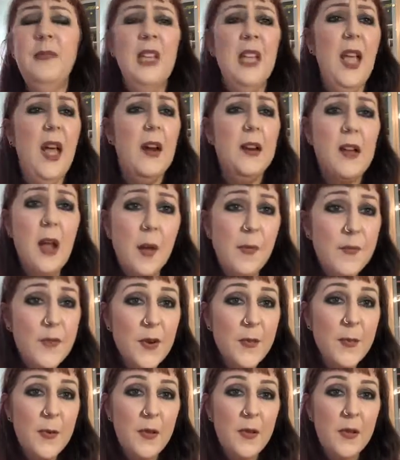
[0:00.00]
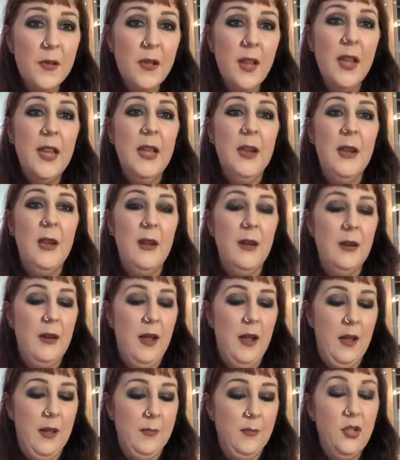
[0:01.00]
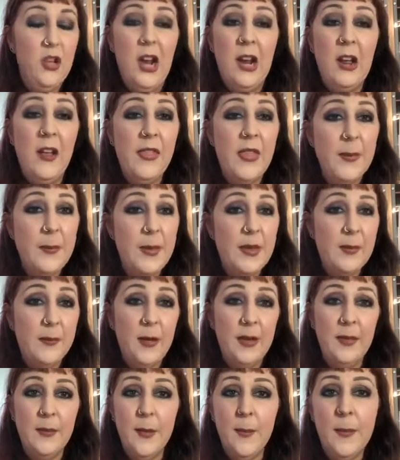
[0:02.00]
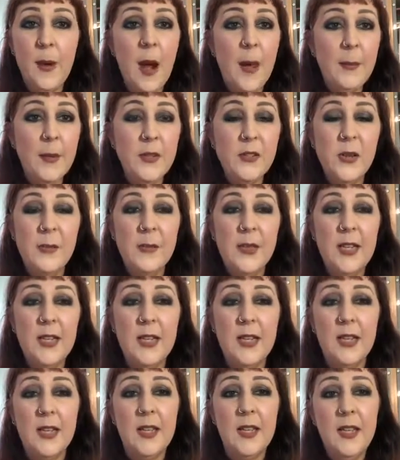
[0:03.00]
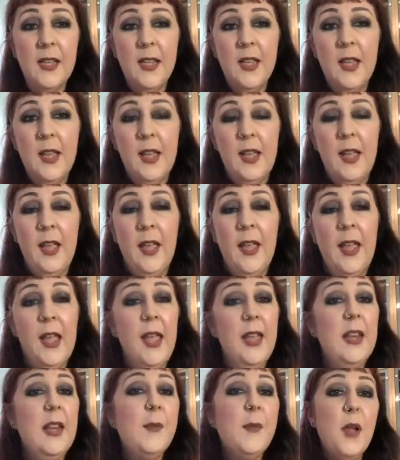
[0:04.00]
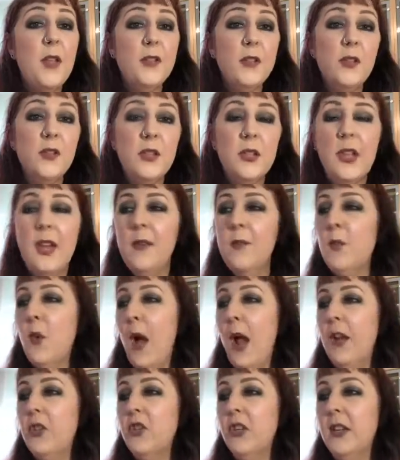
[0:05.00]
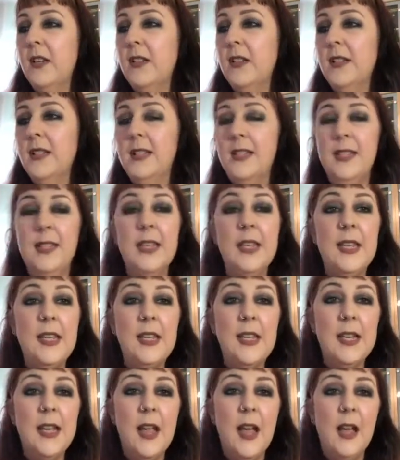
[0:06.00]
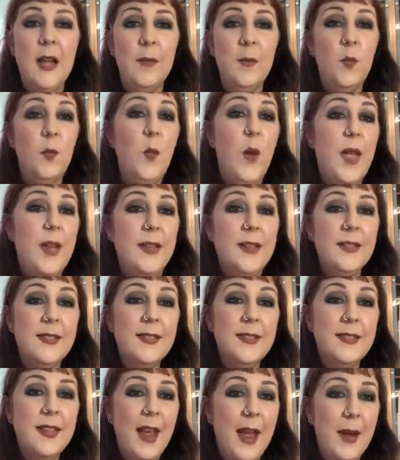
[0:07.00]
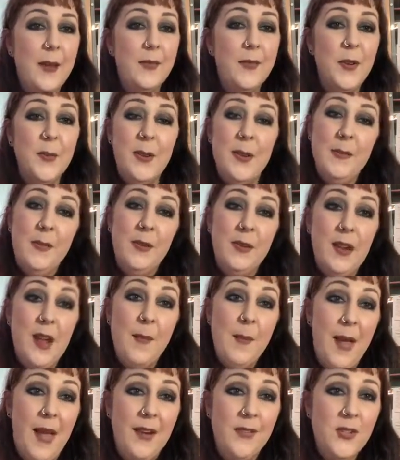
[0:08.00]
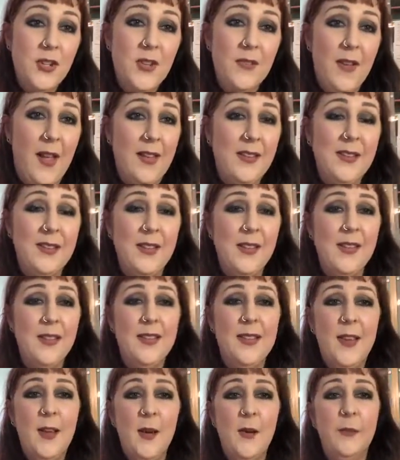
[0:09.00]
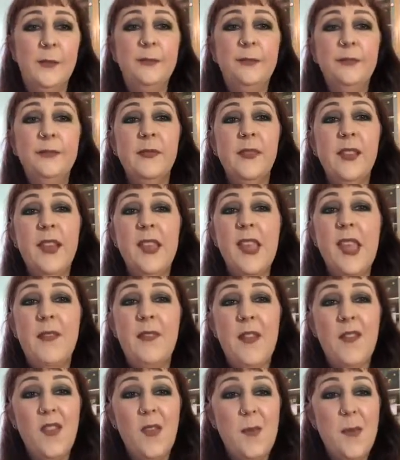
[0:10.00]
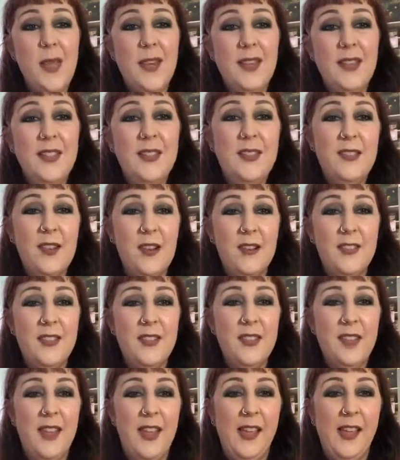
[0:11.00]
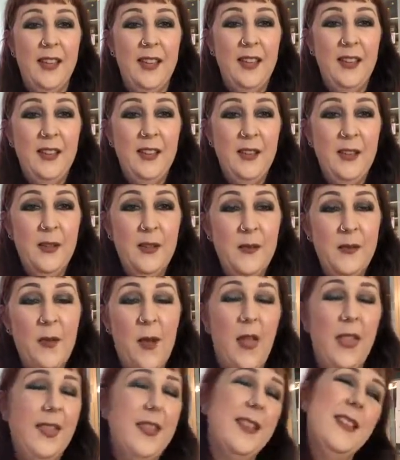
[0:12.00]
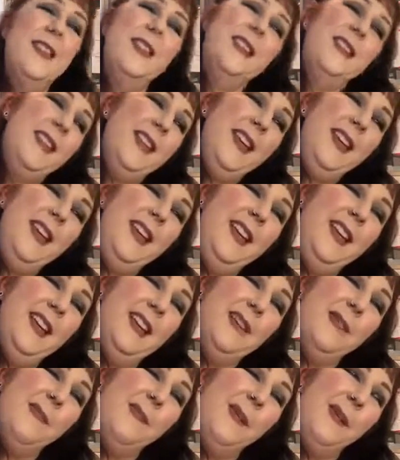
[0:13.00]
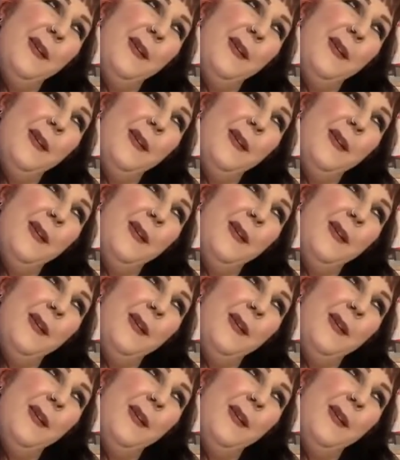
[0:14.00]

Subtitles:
uncomfortable, I can check on them and bring them a prop or something. And I'm also just kind of watching to see when it's time for people to come out of Shavasana. So if everybody starts like falling asleep,